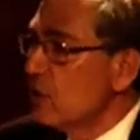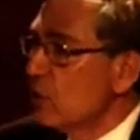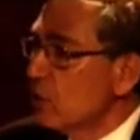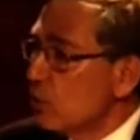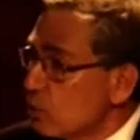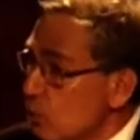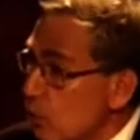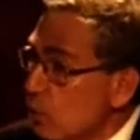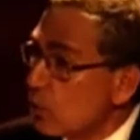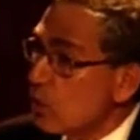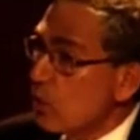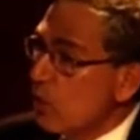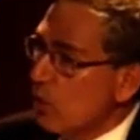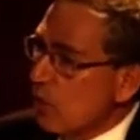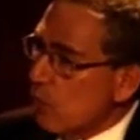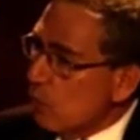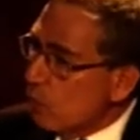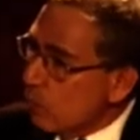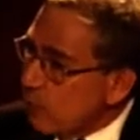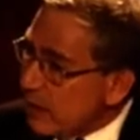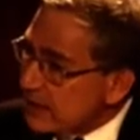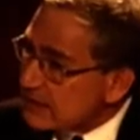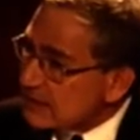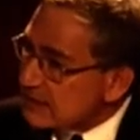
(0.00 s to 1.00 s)
Look,
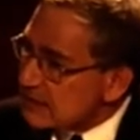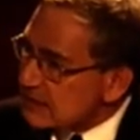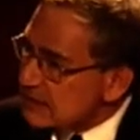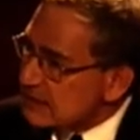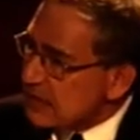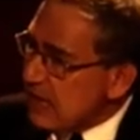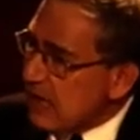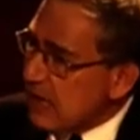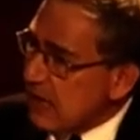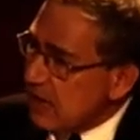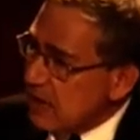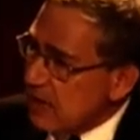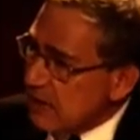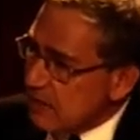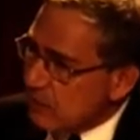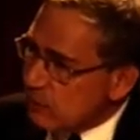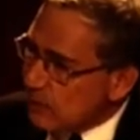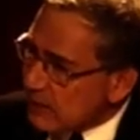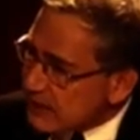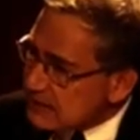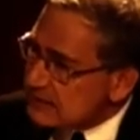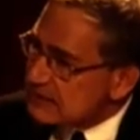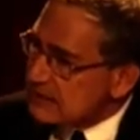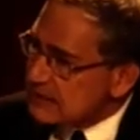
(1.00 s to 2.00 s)
what
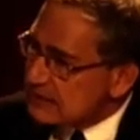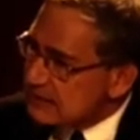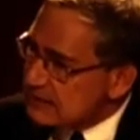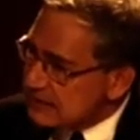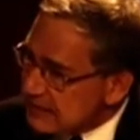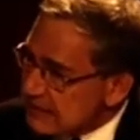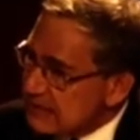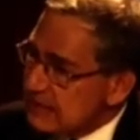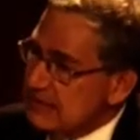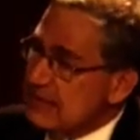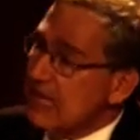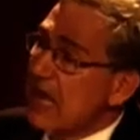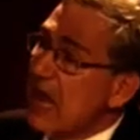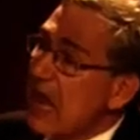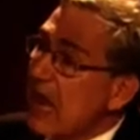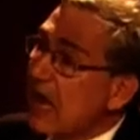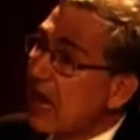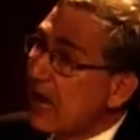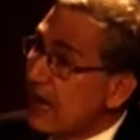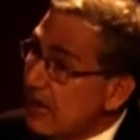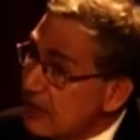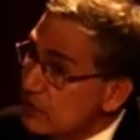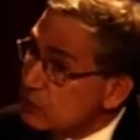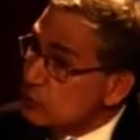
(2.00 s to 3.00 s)
did
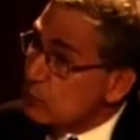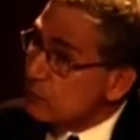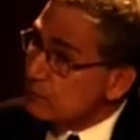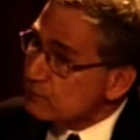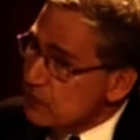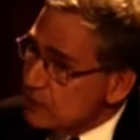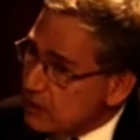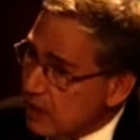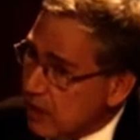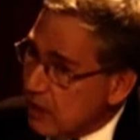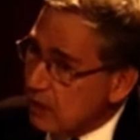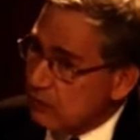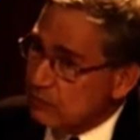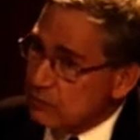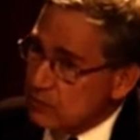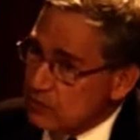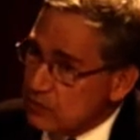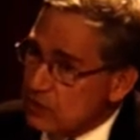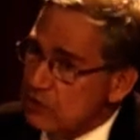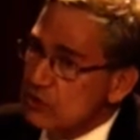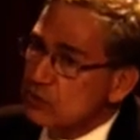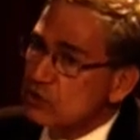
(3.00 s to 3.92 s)
art of the novel